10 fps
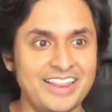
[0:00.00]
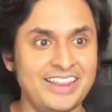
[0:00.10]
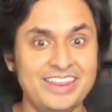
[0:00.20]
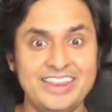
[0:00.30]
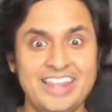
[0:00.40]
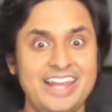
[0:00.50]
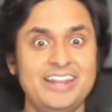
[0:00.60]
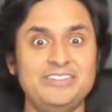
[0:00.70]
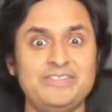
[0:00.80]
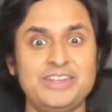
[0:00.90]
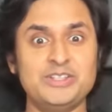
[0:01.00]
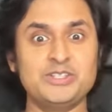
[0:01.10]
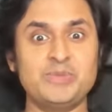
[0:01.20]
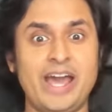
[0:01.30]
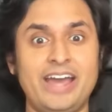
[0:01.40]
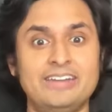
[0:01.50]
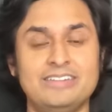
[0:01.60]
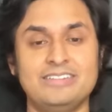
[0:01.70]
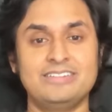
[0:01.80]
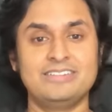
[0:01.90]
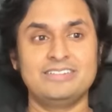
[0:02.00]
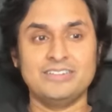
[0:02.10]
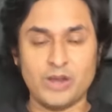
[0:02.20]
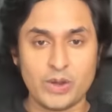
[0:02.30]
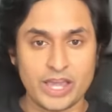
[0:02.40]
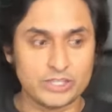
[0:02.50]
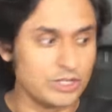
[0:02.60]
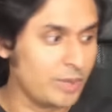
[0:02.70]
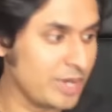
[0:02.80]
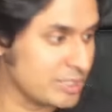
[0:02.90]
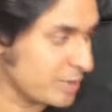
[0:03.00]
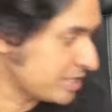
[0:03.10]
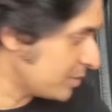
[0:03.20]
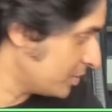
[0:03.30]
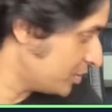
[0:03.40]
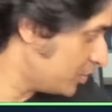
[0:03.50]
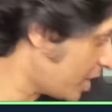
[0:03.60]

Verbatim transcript: then it feels bad. Okay, so let me explain something to